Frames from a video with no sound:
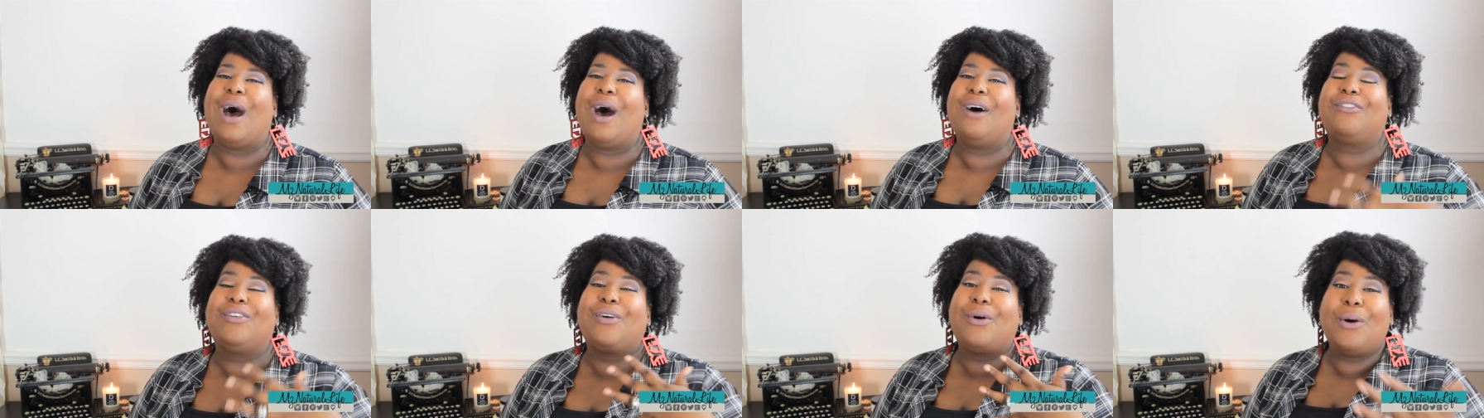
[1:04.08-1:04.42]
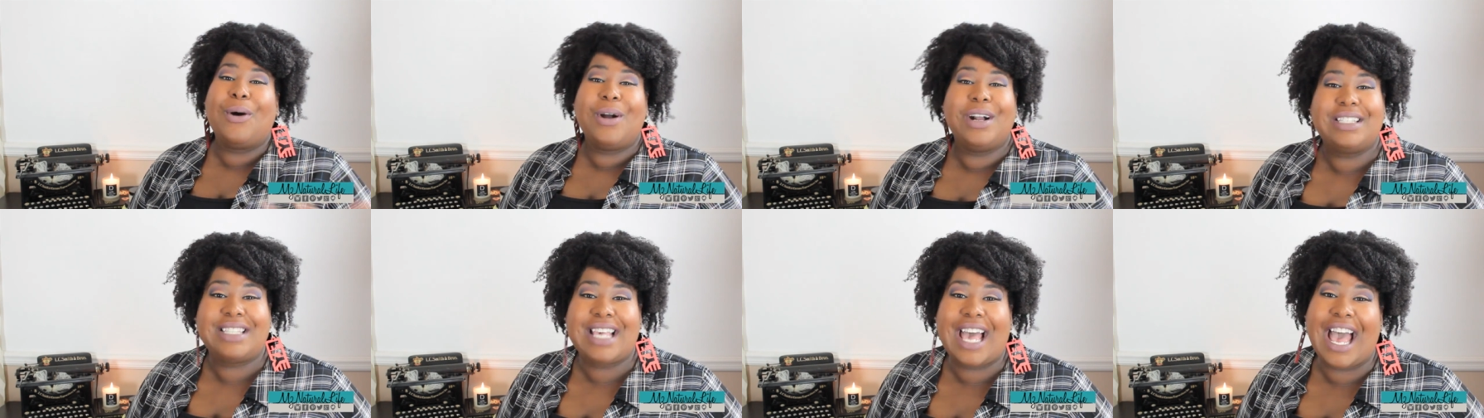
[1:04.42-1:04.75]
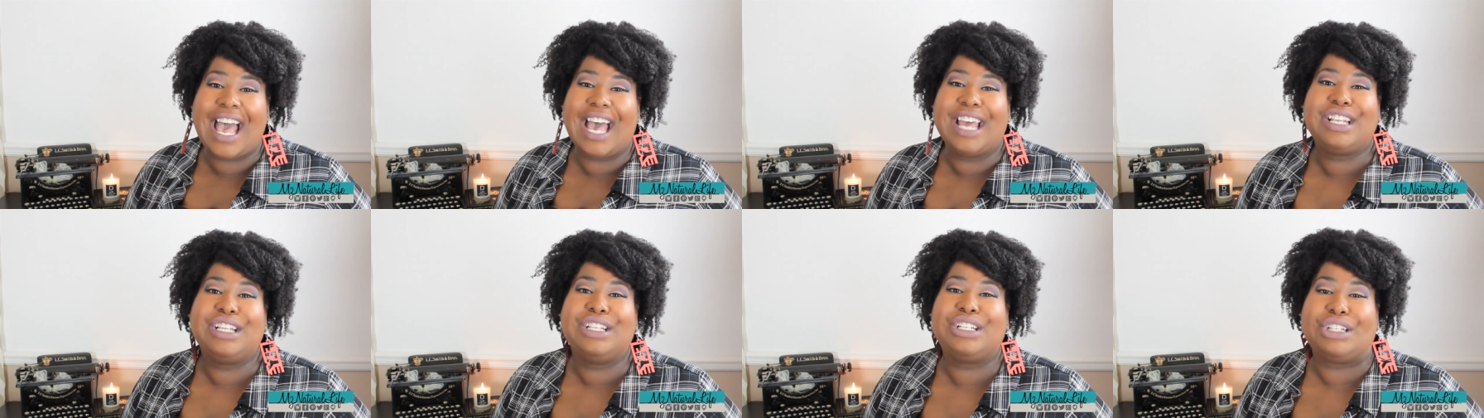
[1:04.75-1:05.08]
of course I
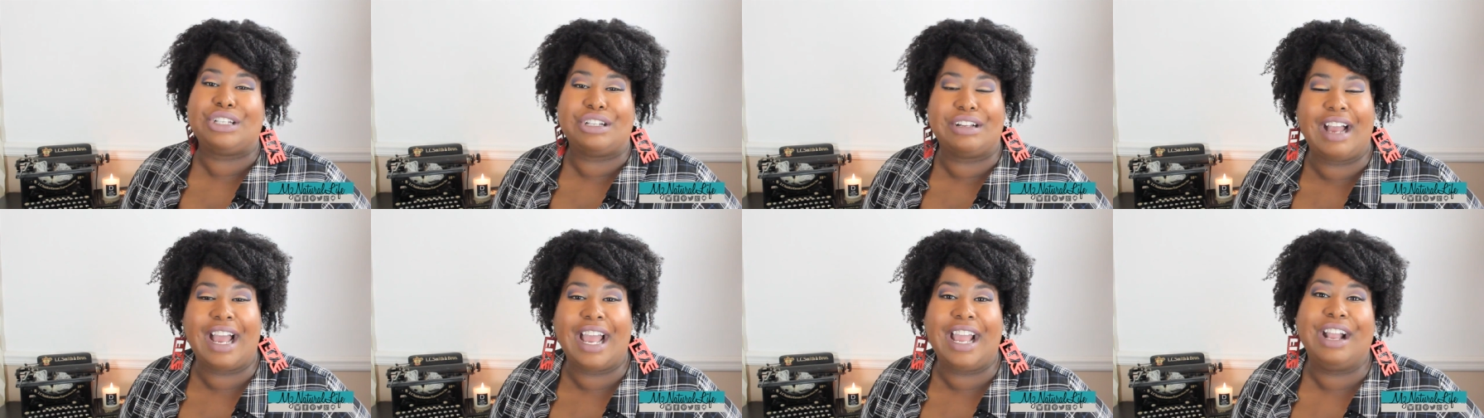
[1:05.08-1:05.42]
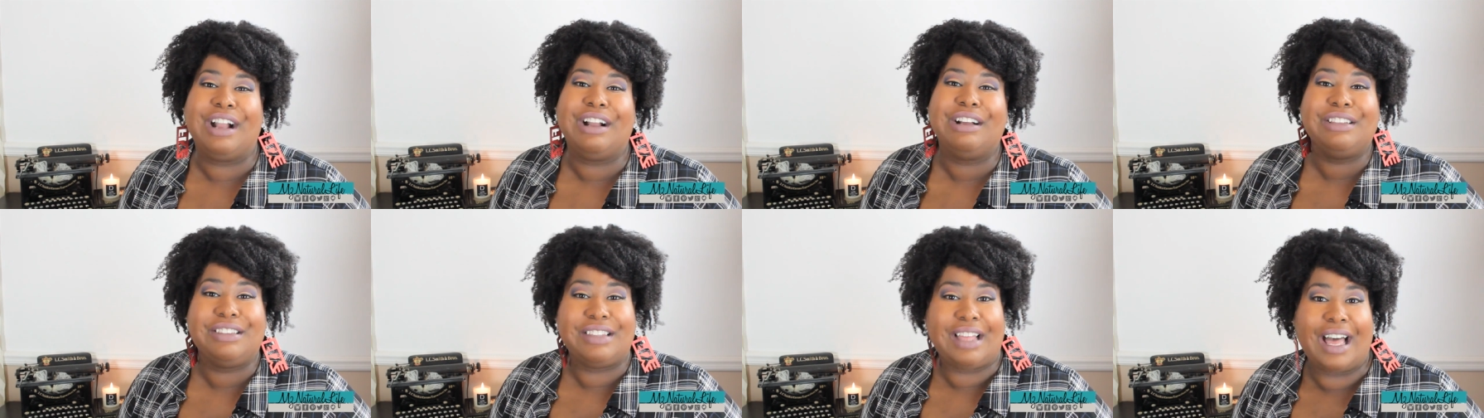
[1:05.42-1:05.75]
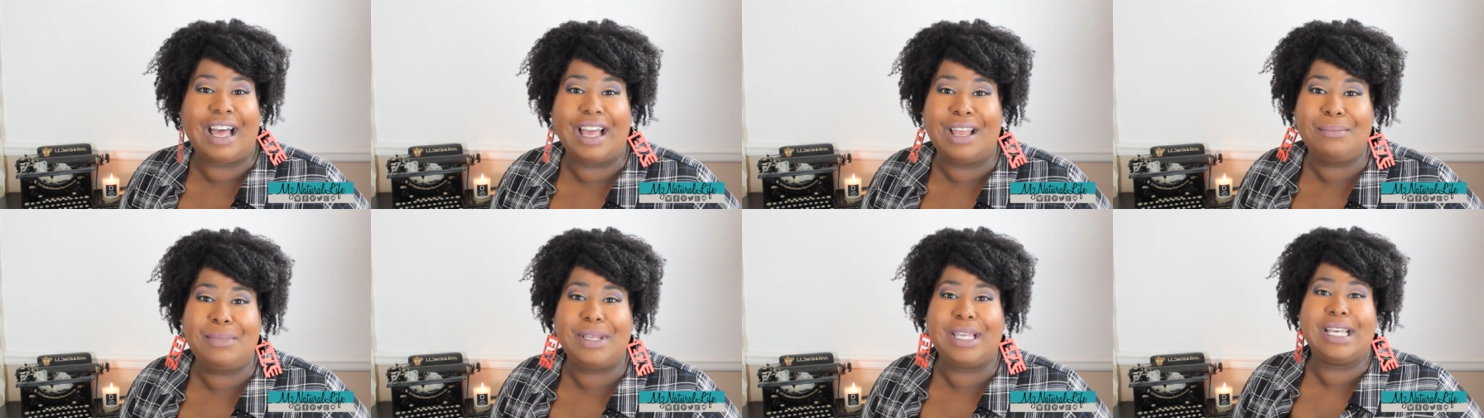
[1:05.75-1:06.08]
had to try her
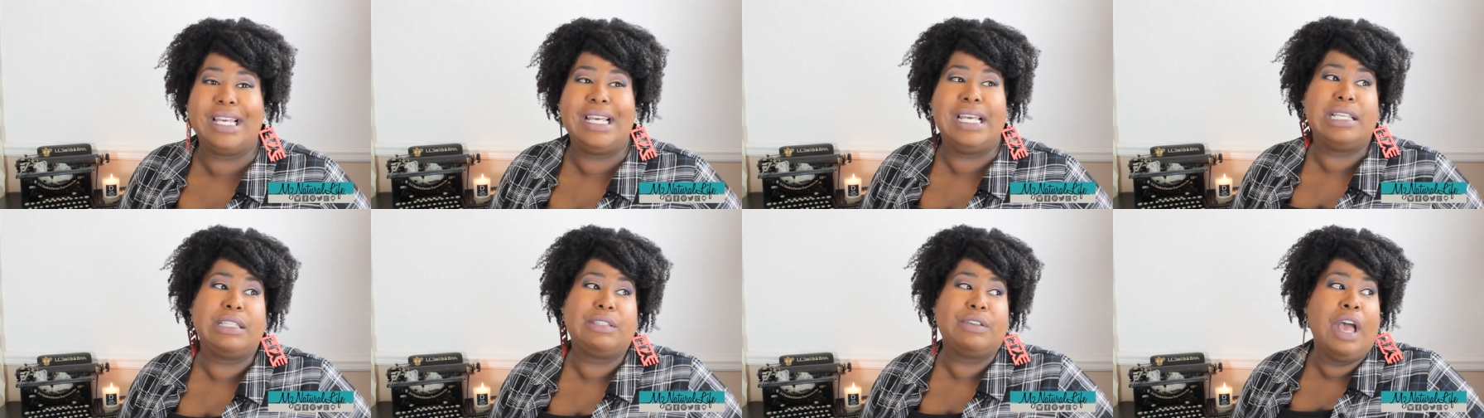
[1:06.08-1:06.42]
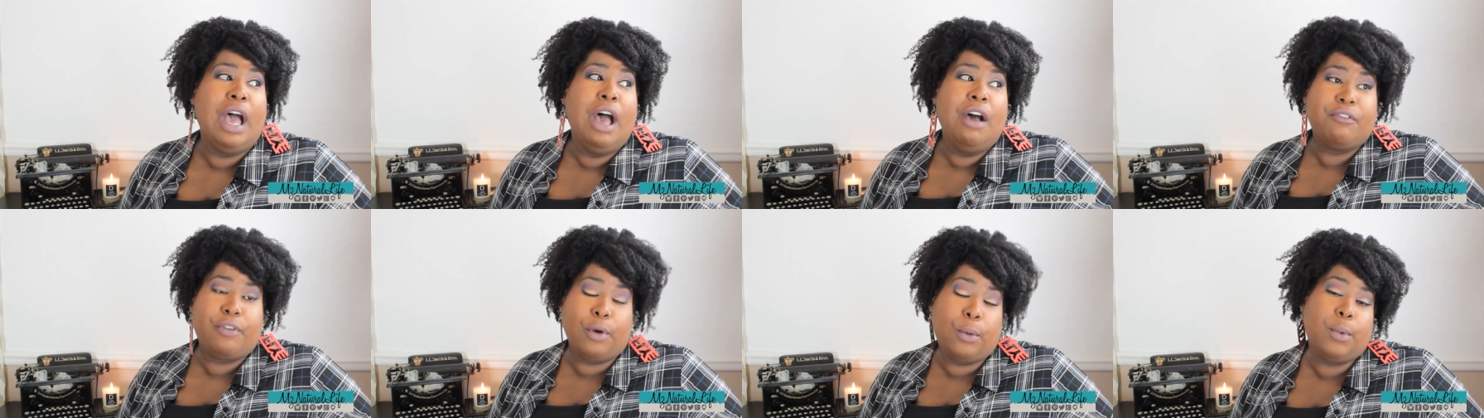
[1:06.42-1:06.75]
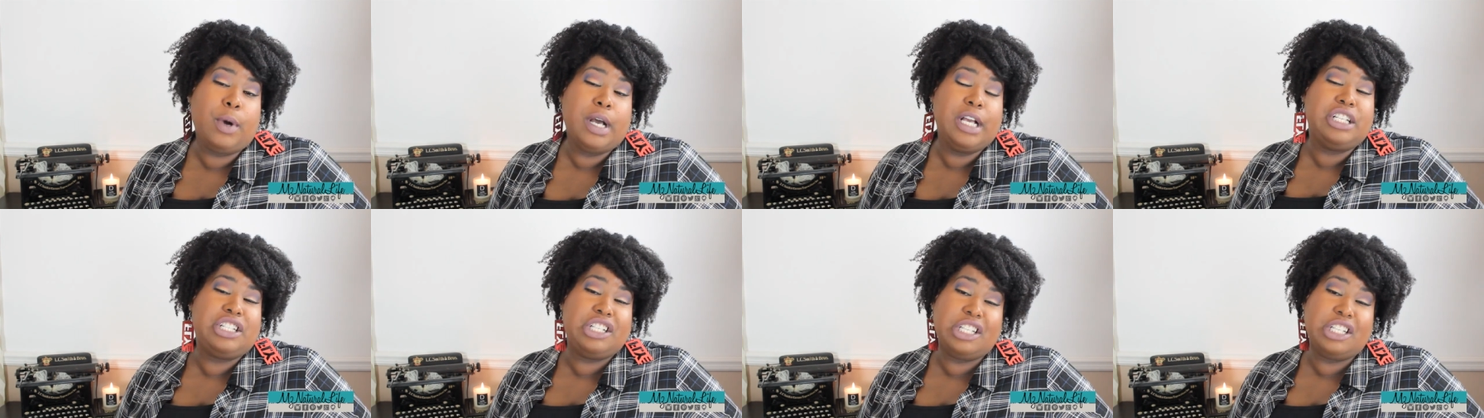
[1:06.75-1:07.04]
line because for one,